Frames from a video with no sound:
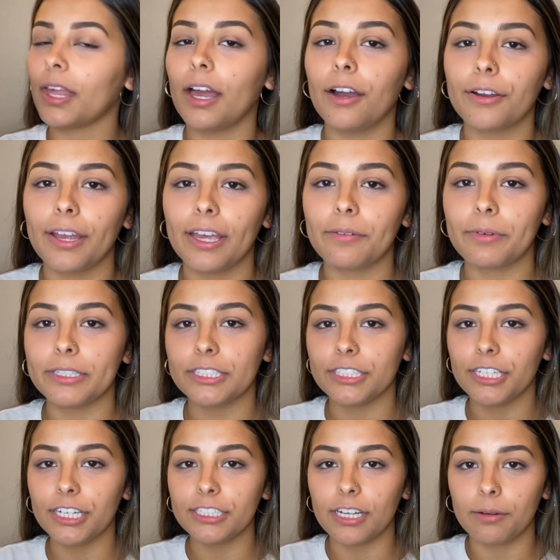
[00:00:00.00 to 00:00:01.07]
Okay, and once
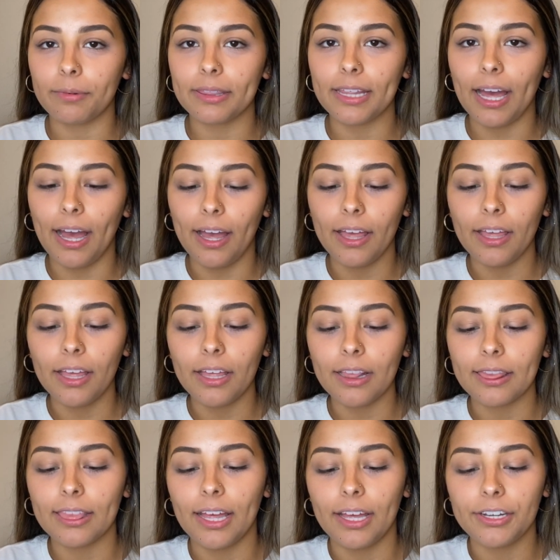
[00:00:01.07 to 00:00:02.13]
you're done with that,
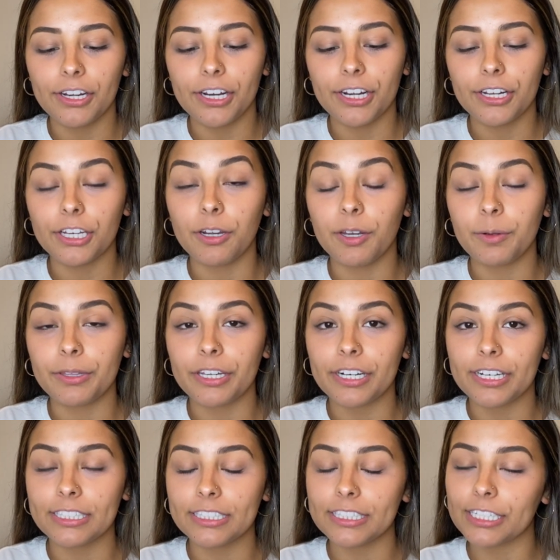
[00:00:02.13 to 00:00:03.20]
then you're going to go in with your
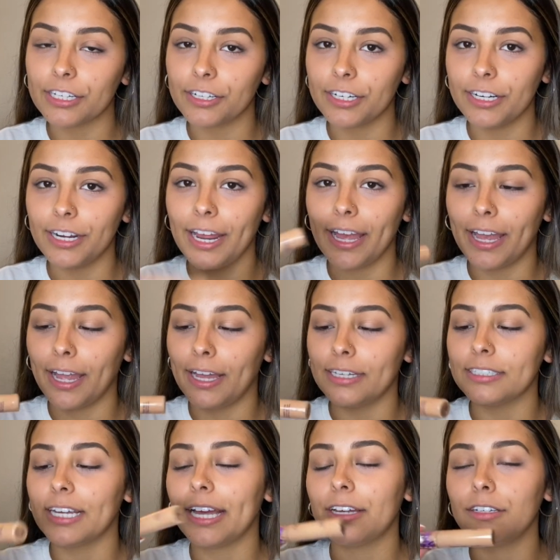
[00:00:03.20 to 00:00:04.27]
concealer,
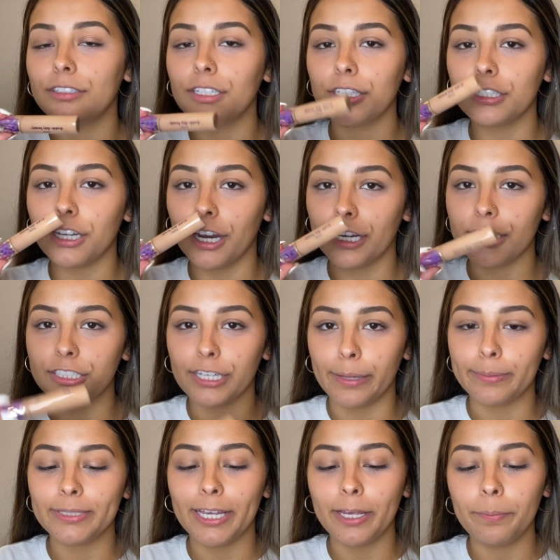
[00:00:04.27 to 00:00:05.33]
and I use a Tarte
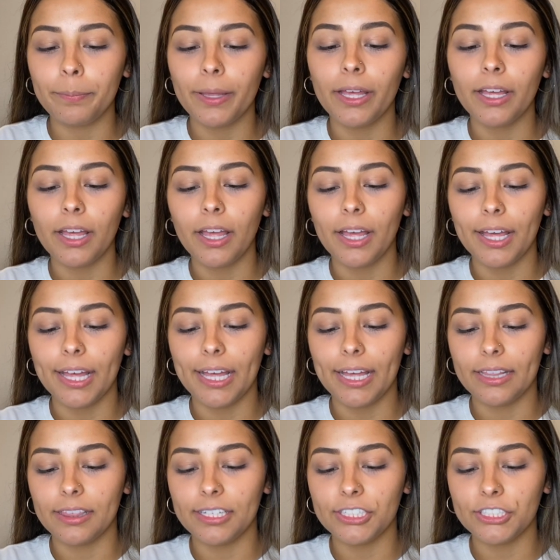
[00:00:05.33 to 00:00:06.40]
Shape Tape
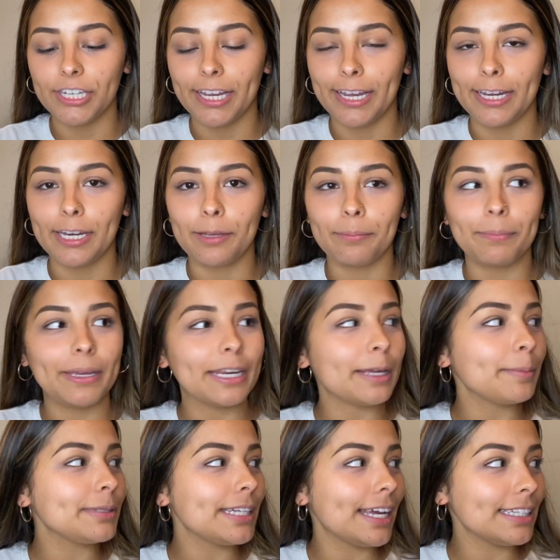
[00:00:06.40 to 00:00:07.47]
in the shade
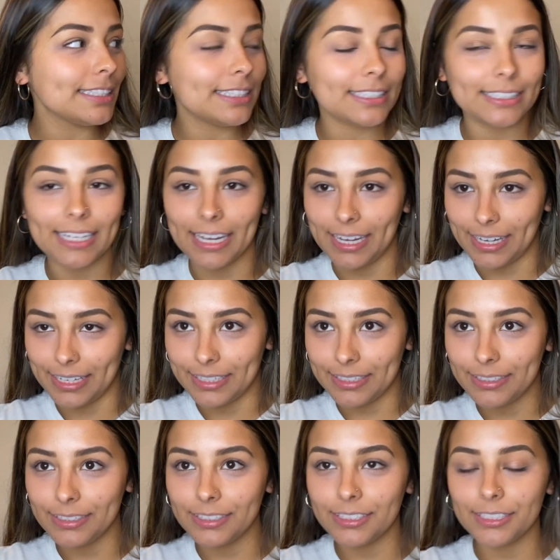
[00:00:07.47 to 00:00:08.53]
Medium Tan
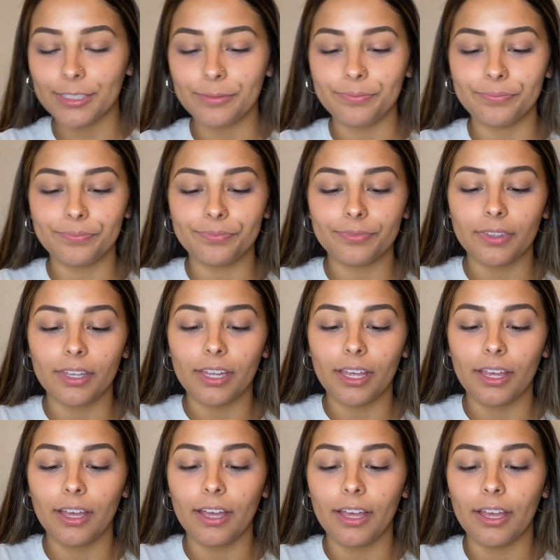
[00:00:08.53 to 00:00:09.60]
Sand.
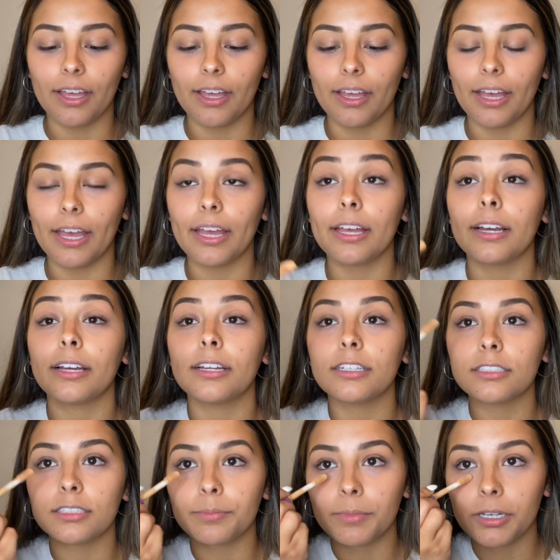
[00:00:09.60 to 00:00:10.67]

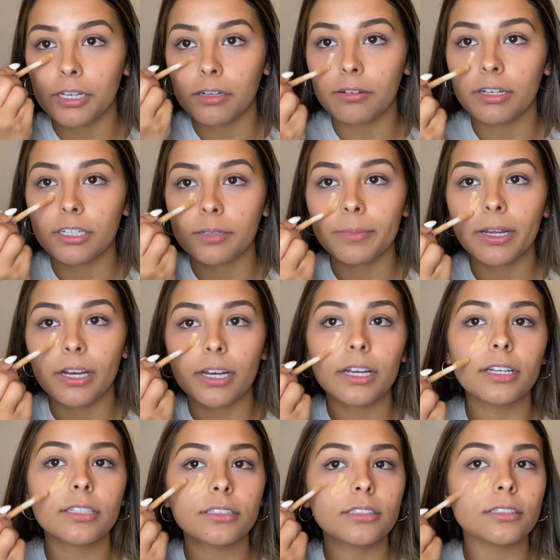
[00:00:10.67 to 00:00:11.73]
And I'm going to go under my
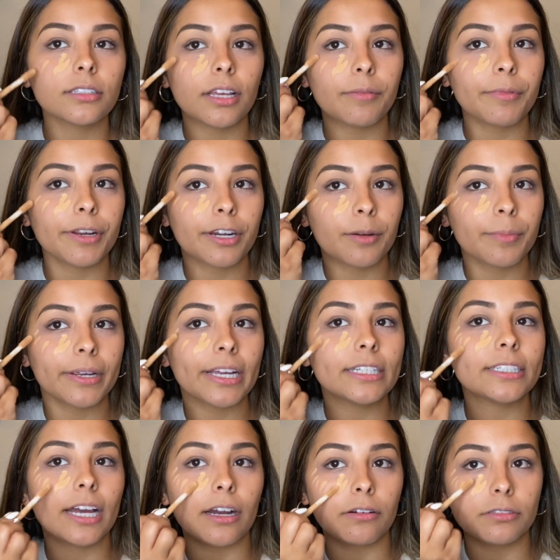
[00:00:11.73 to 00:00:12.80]
eyes, and we're going to bring it
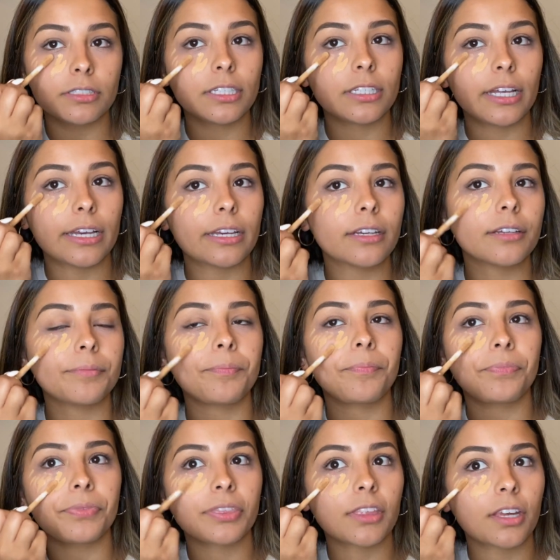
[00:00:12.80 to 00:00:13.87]
down to like
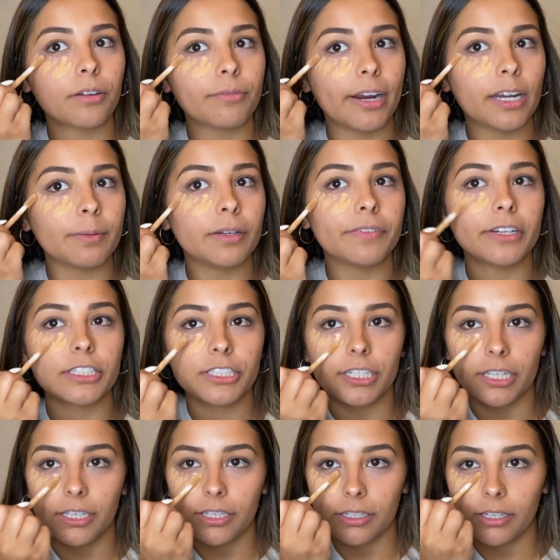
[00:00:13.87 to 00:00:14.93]
right above your
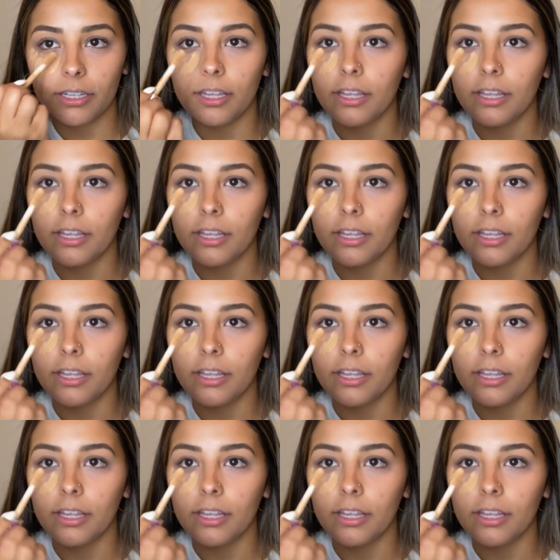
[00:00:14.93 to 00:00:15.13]
cheek.